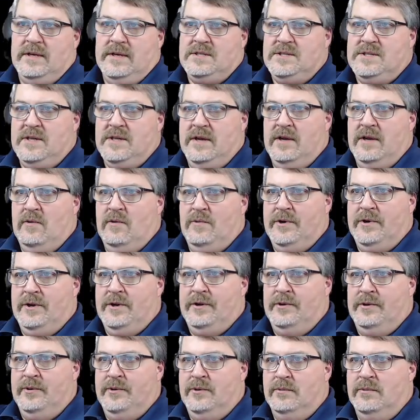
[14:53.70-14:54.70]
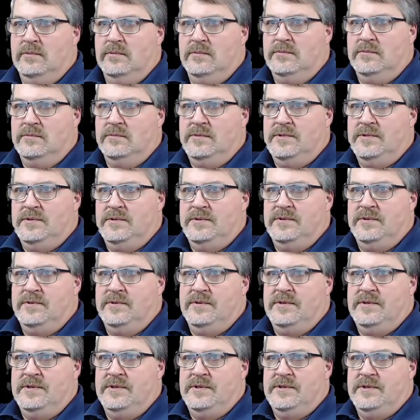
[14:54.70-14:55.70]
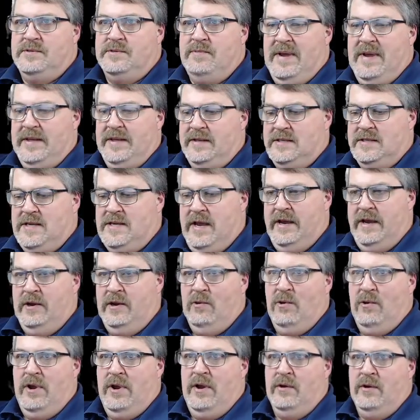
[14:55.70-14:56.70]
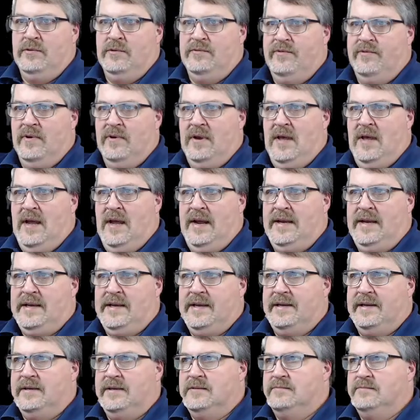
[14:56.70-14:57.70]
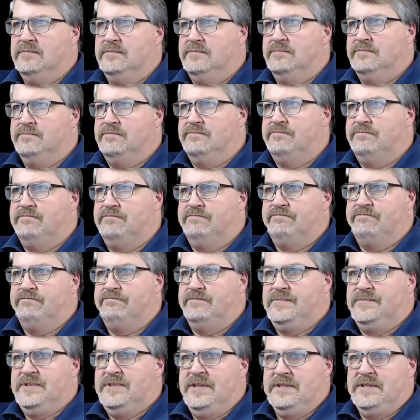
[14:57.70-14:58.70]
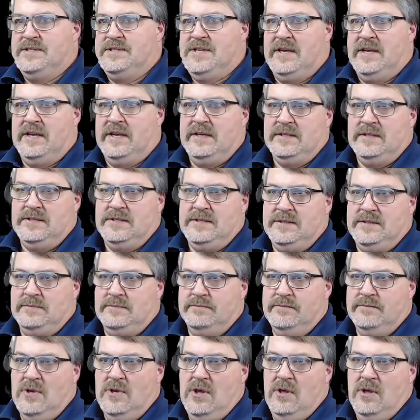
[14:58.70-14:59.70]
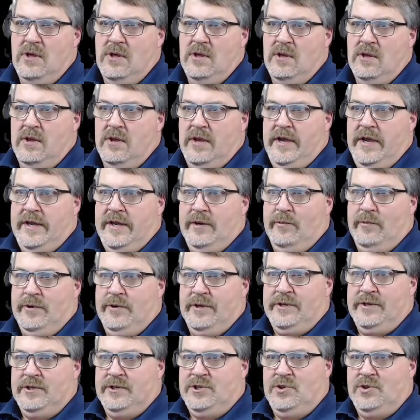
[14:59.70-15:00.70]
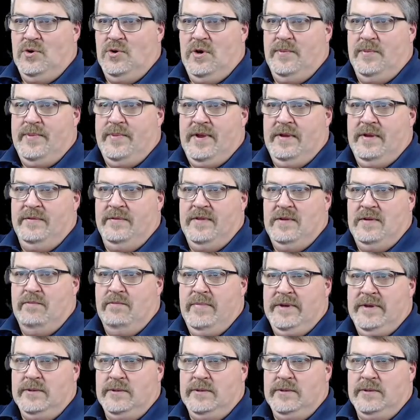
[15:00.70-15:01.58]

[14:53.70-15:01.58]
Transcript: thing I want to do is make this hang around for like 10 seconds. And I want it to show up in the middle